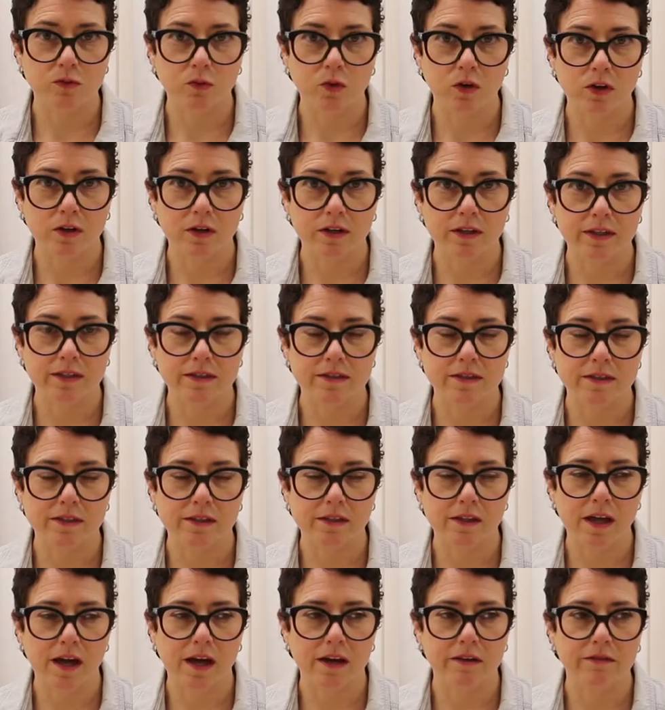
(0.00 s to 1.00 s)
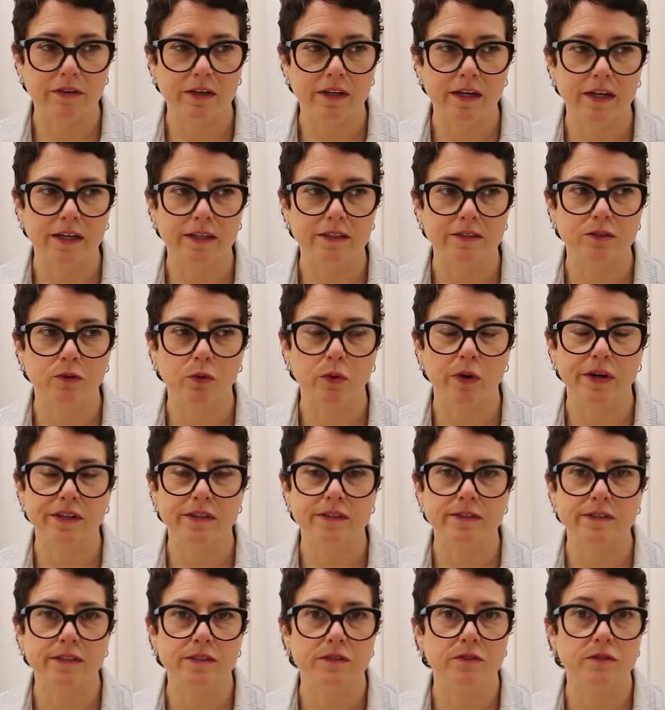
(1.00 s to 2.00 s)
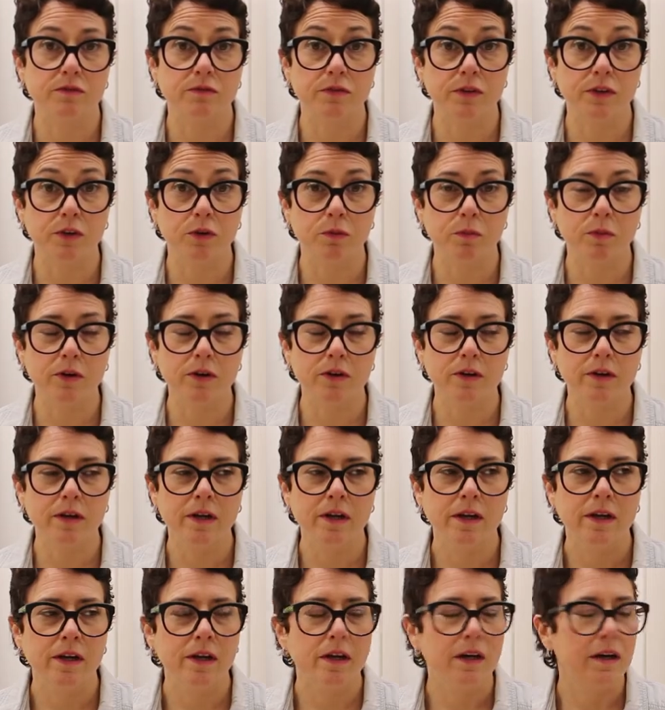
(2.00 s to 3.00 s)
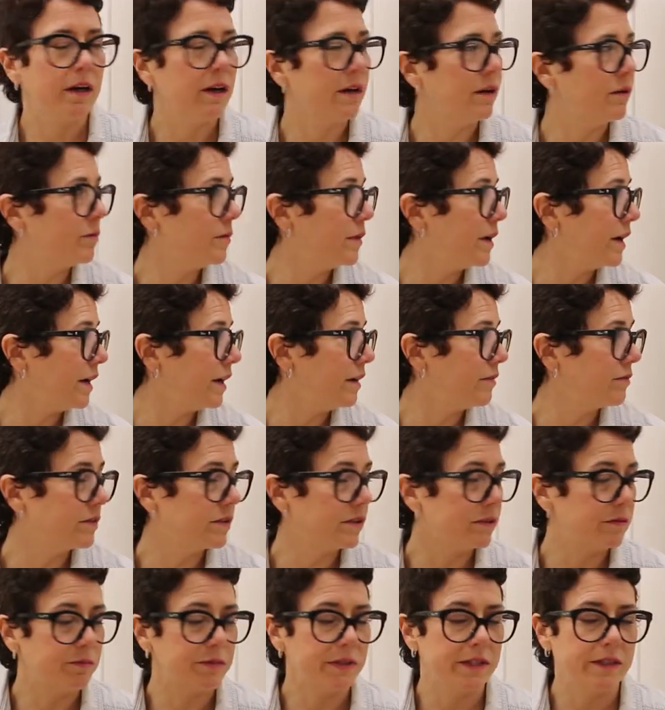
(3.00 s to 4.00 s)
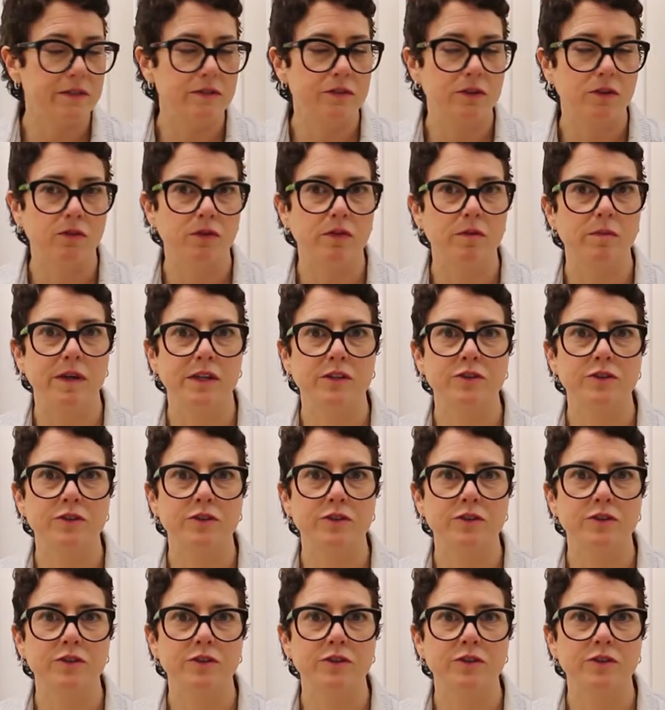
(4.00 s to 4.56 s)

his work is that a lot of it has quite a sense of humor. Um, I have a little piece over